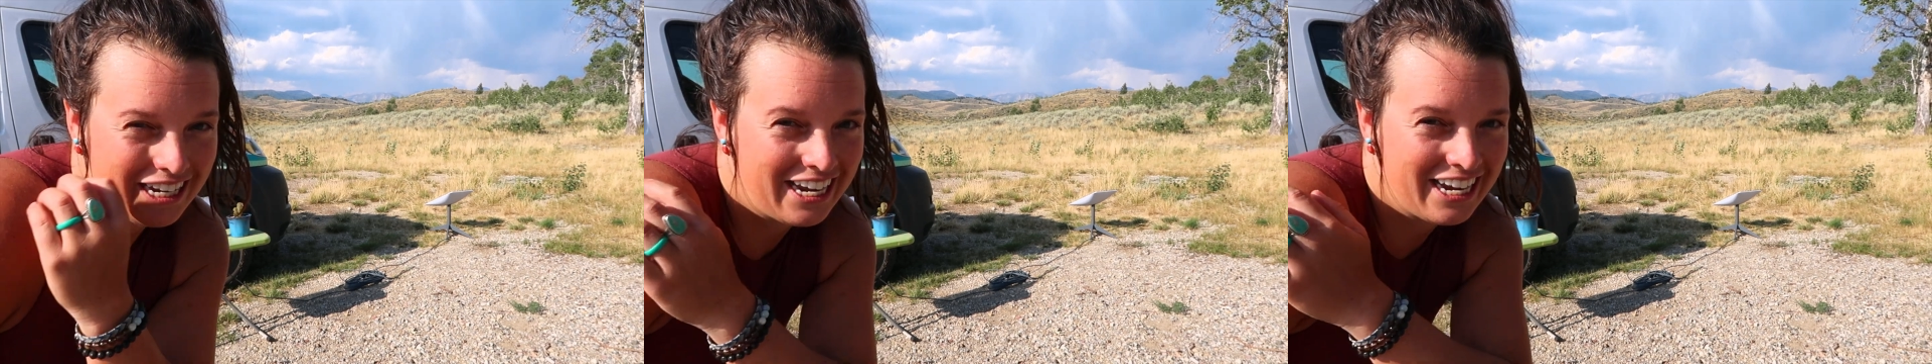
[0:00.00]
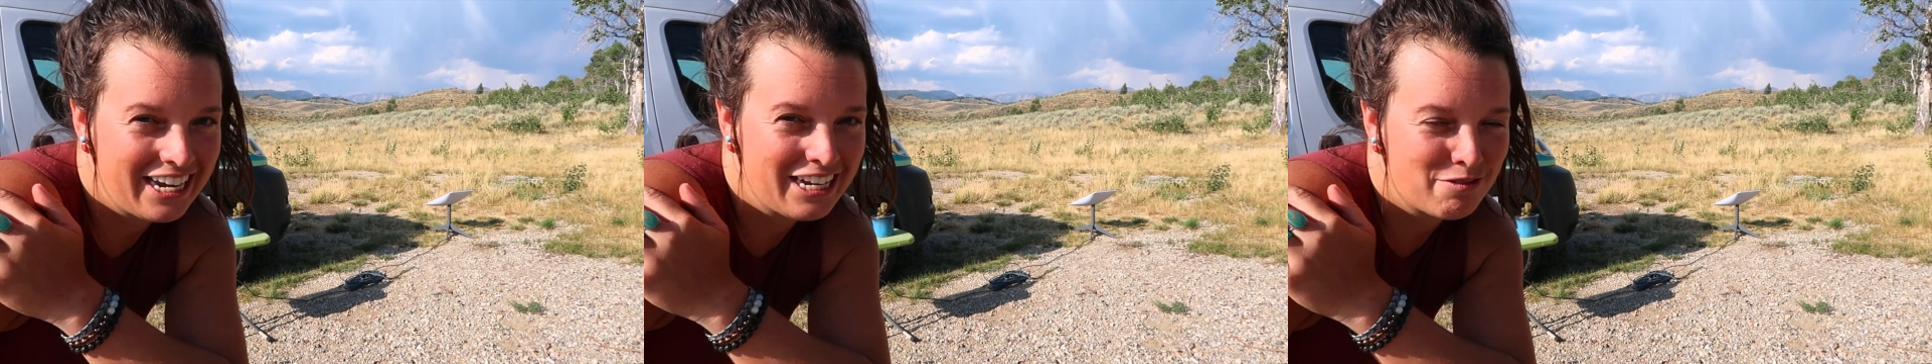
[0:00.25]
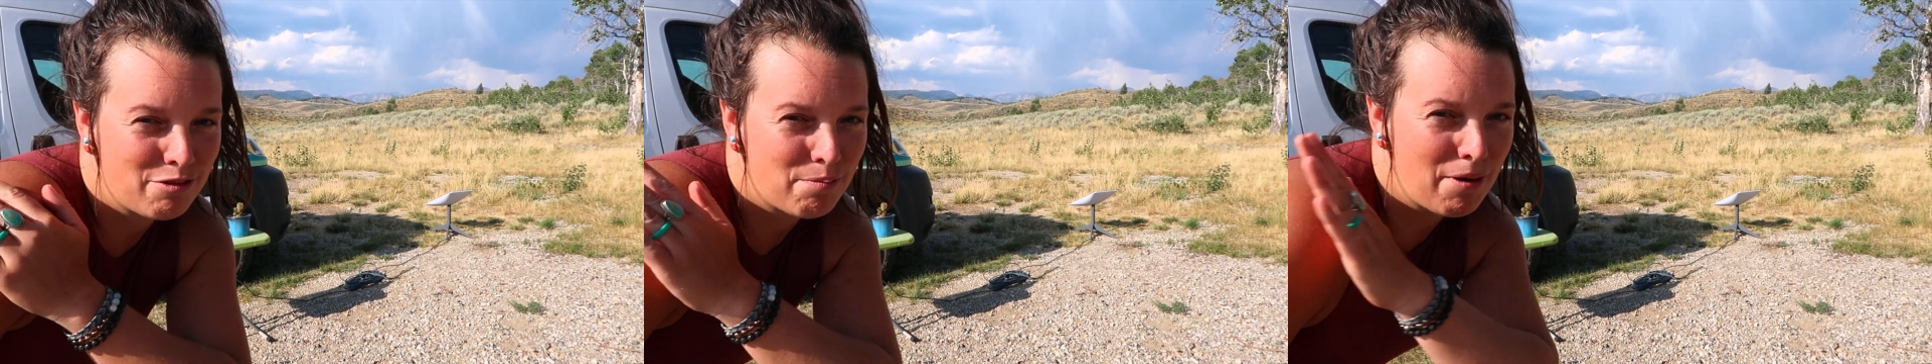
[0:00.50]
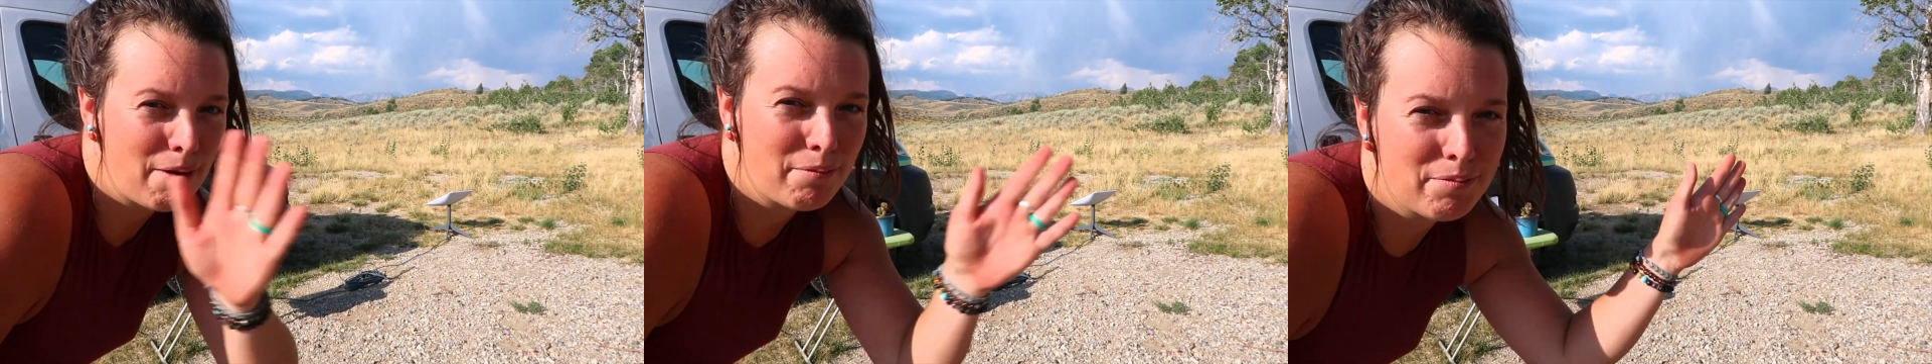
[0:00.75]
and we'll
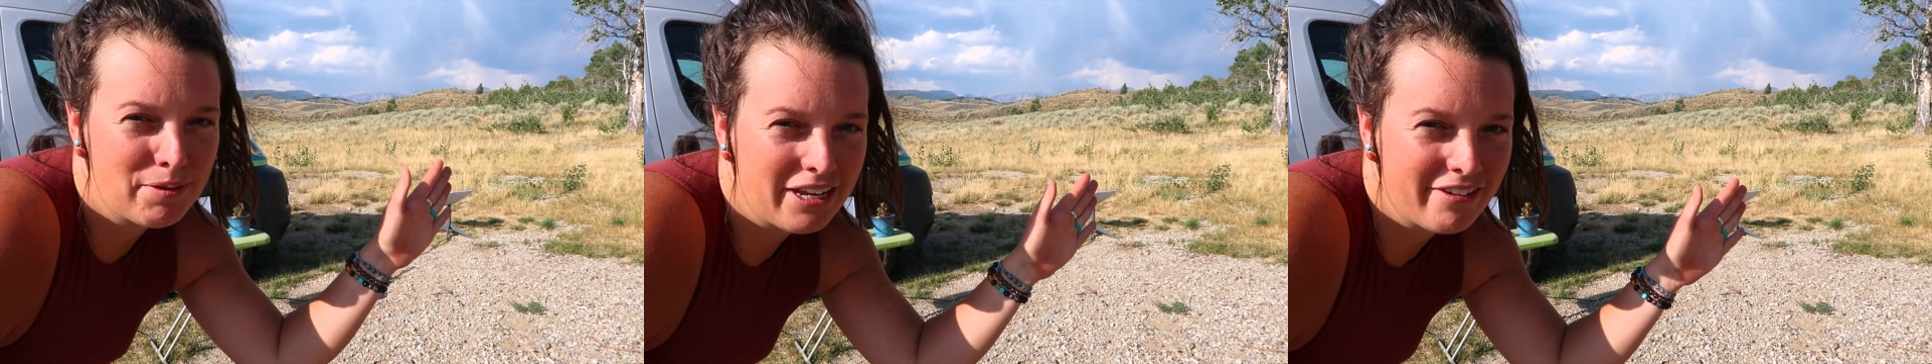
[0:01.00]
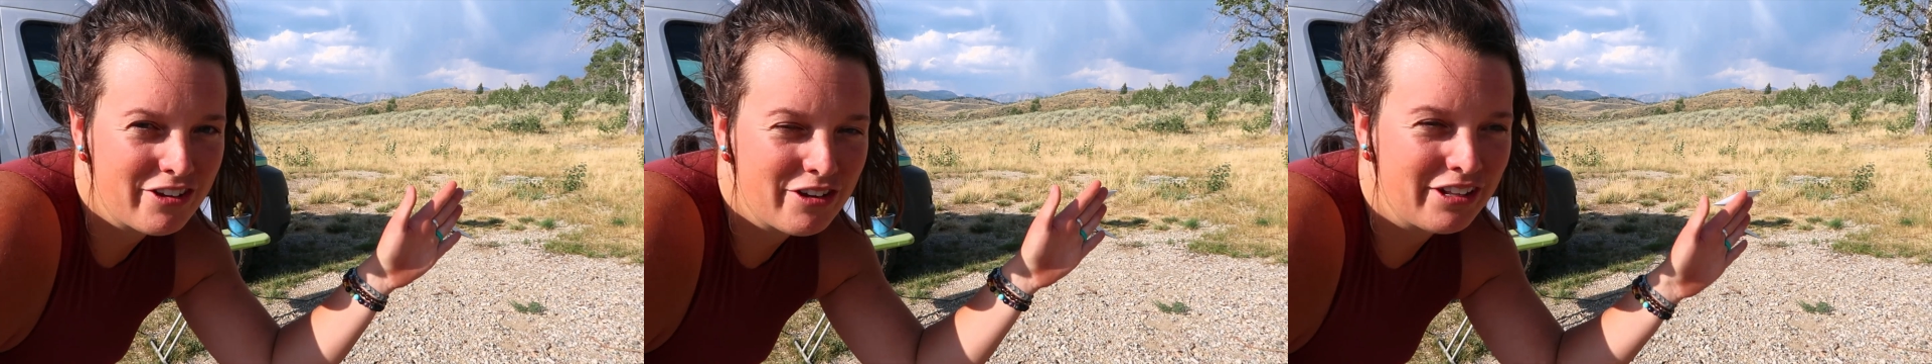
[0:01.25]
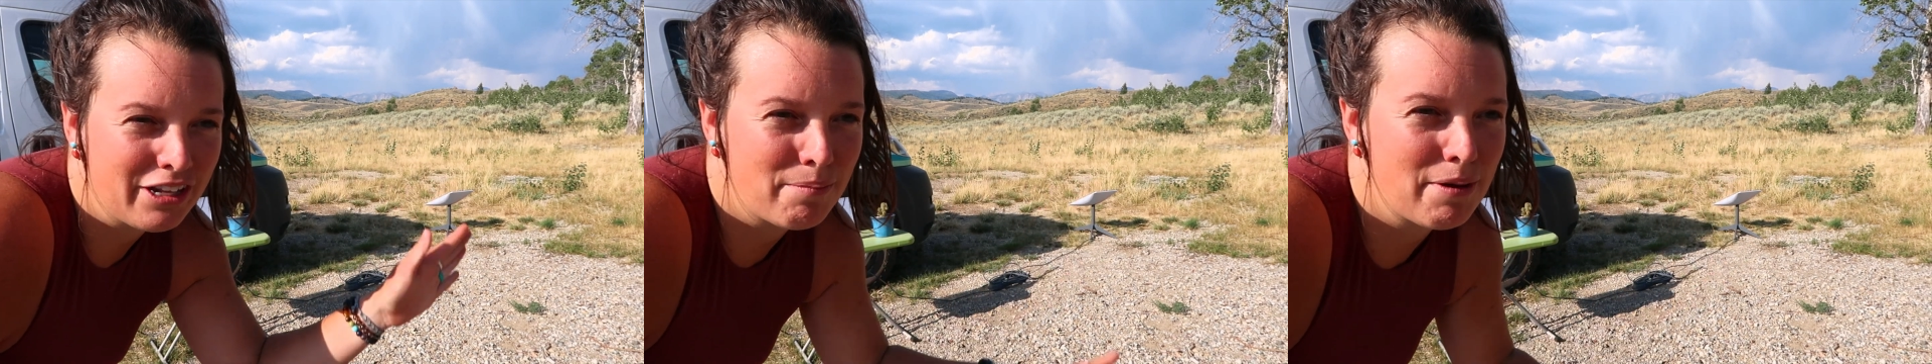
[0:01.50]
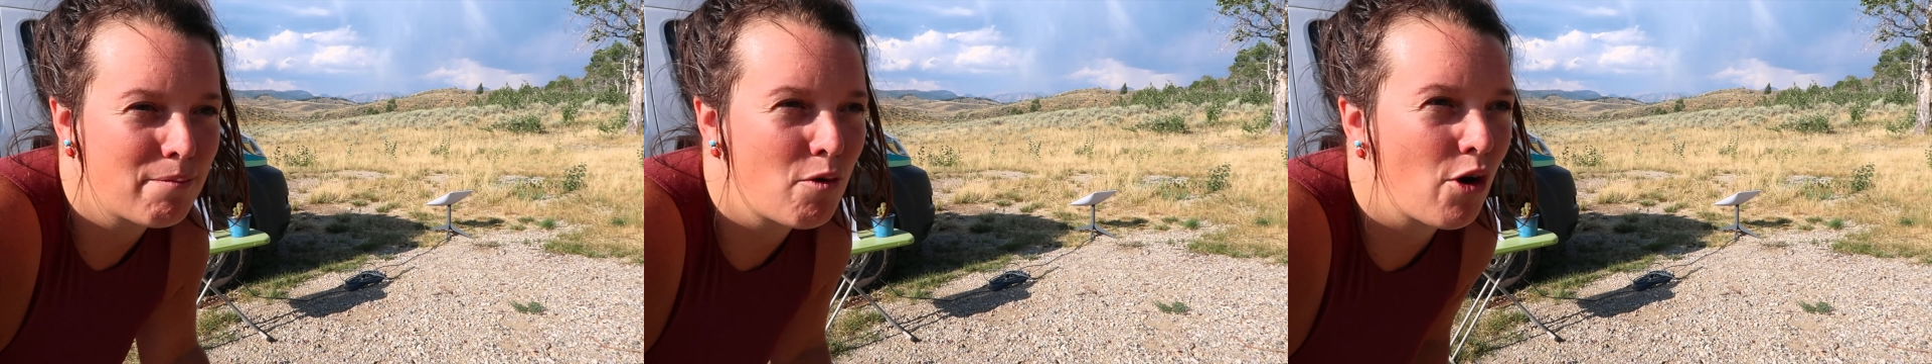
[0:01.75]
probably give you a little
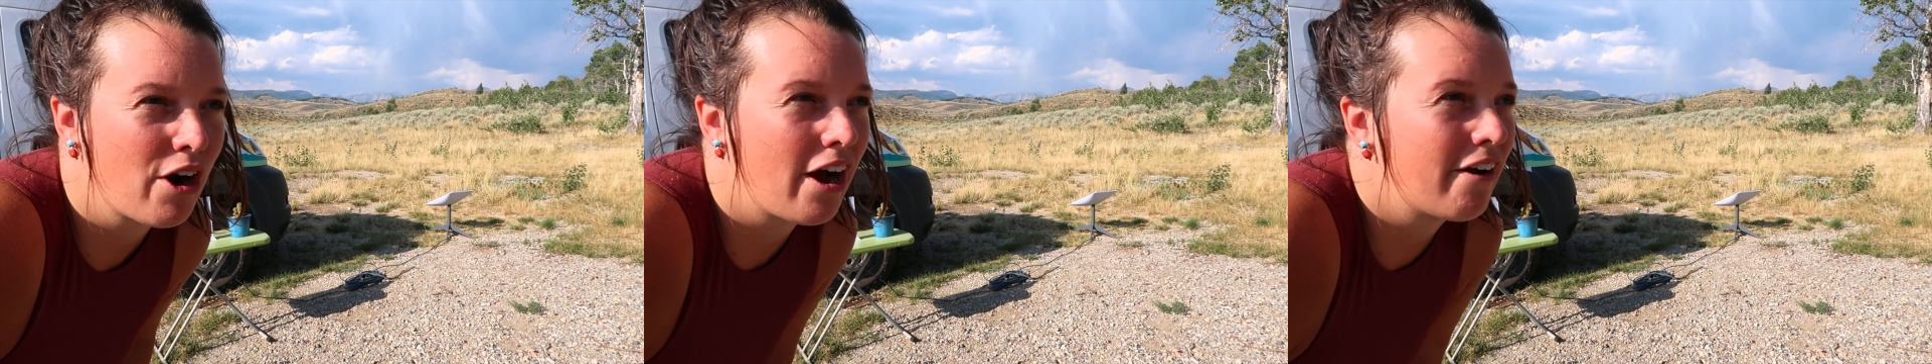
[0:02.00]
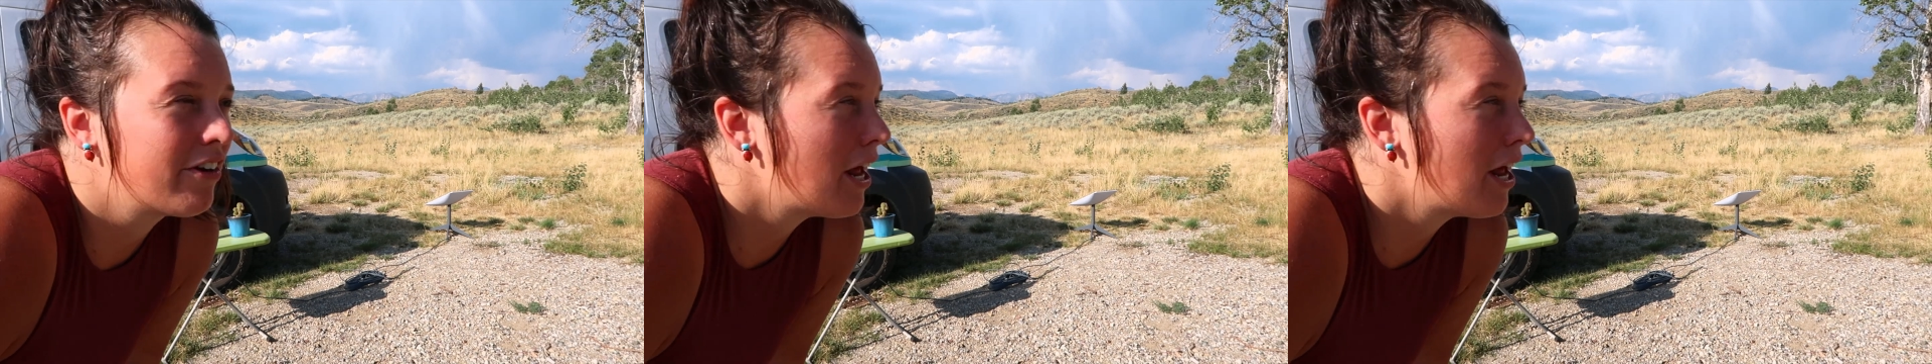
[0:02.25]
bit more of an